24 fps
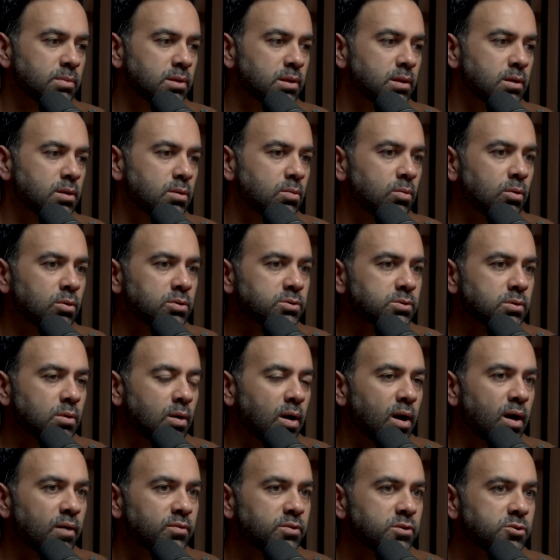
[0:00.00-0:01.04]
but then you also
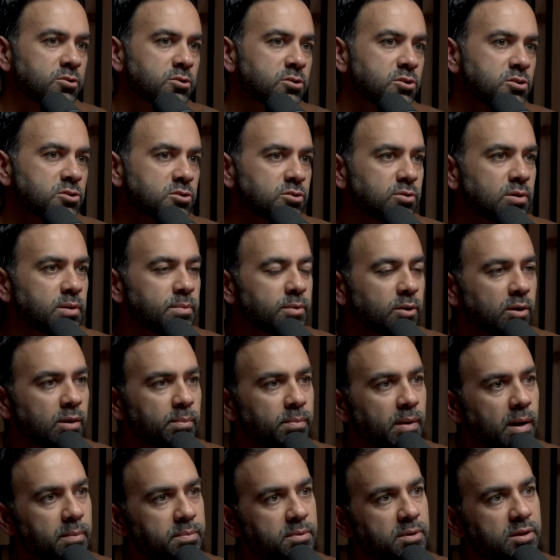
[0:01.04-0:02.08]
have the traditional
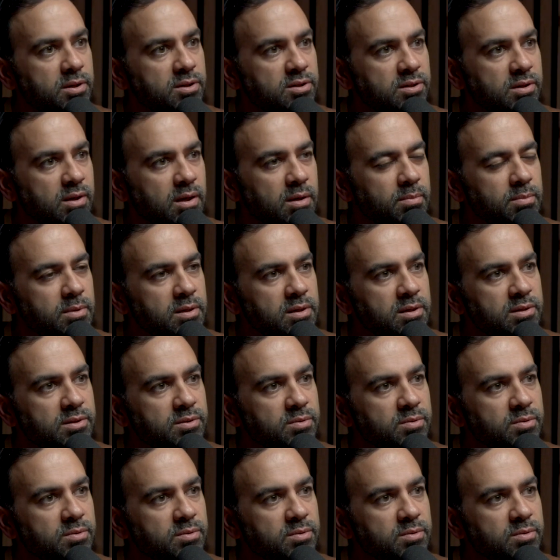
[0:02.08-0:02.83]
immigrant population coming in mm.